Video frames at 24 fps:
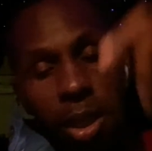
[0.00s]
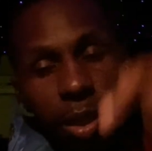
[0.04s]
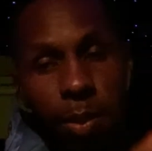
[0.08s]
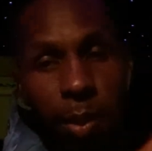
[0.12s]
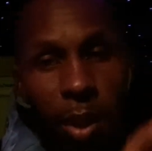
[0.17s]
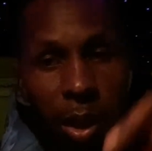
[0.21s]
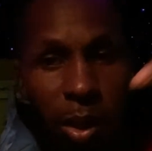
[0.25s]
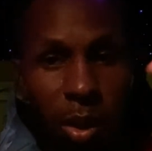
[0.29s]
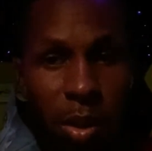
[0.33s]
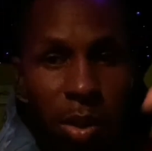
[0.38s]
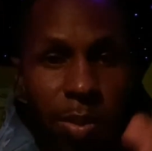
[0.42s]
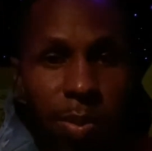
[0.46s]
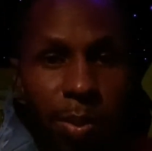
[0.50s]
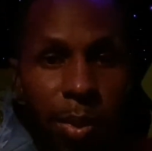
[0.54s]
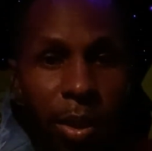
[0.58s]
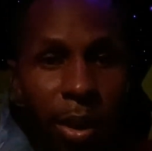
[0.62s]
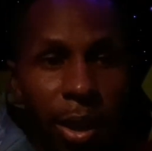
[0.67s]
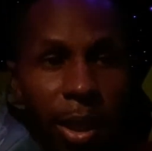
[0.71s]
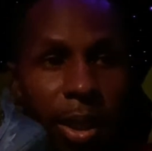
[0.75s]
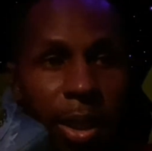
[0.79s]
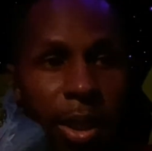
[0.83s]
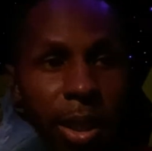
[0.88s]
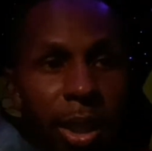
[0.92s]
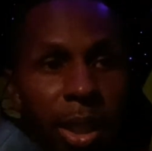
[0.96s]
my
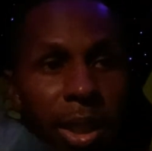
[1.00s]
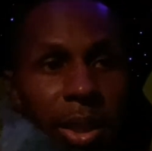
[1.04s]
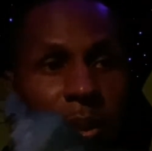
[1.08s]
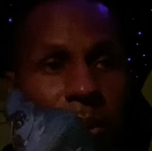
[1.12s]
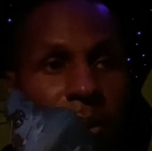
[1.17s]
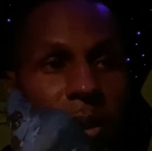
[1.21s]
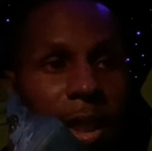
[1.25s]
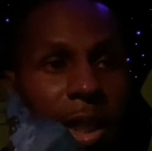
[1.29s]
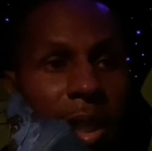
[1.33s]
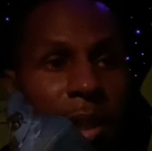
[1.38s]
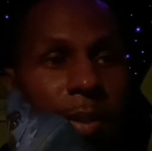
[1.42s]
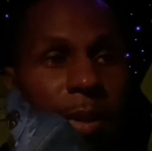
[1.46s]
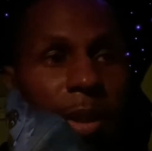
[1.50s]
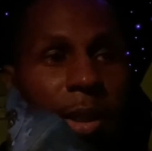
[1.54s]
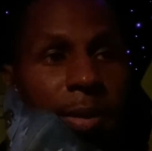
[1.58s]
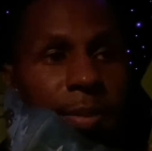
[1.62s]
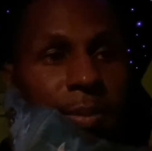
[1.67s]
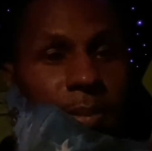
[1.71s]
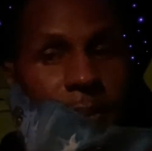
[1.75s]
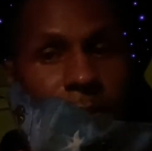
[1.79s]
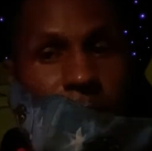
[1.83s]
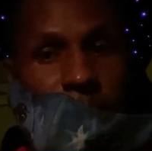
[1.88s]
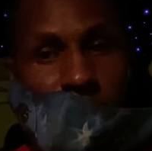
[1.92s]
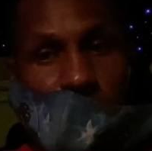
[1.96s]
homeboy, Eco Demon,
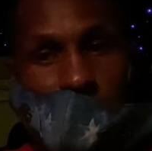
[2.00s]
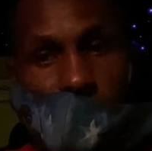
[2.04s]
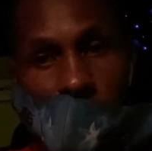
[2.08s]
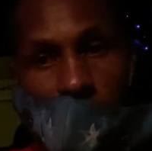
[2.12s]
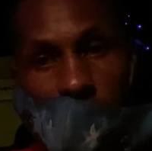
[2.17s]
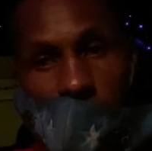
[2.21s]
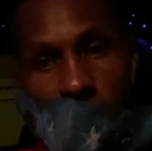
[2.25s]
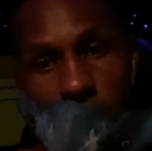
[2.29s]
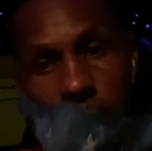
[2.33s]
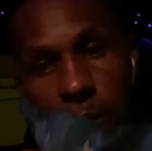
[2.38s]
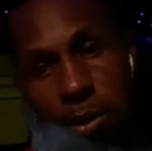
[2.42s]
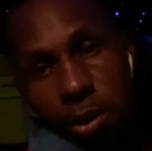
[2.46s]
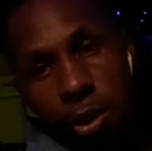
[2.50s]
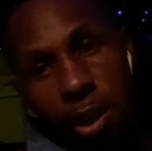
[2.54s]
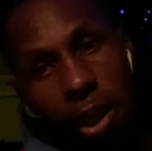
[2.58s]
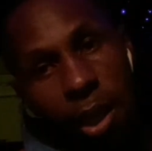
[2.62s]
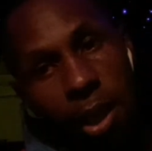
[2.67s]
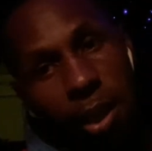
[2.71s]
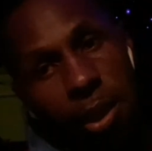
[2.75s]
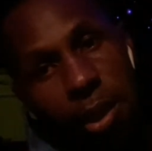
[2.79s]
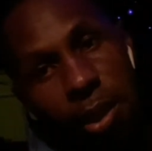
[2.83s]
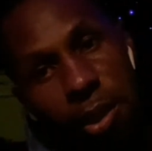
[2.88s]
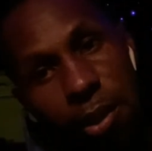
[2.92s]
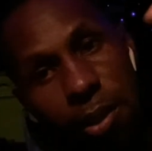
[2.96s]
who's down
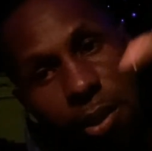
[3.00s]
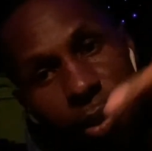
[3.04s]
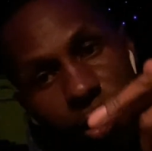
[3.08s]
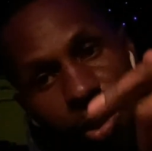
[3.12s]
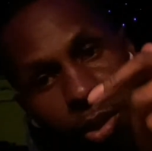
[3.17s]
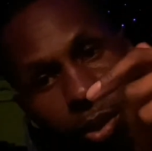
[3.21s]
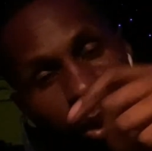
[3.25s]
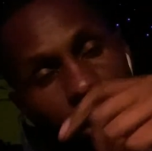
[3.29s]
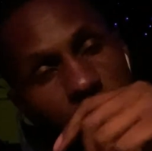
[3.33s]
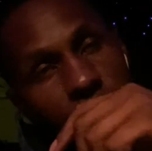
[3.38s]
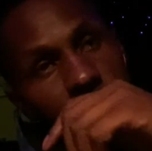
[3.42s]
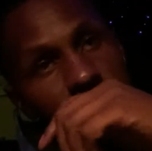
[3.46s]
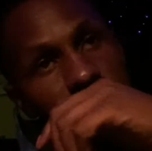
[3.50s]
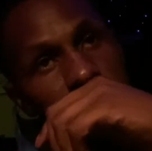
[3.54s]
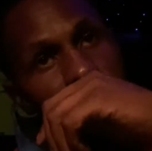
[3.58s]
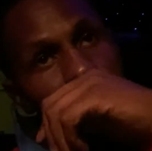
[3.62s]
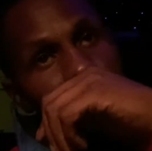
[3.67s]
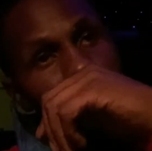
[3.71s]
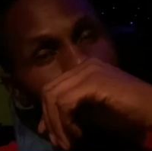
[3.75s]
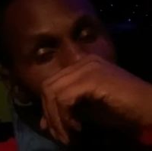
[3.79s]
here in Georgia.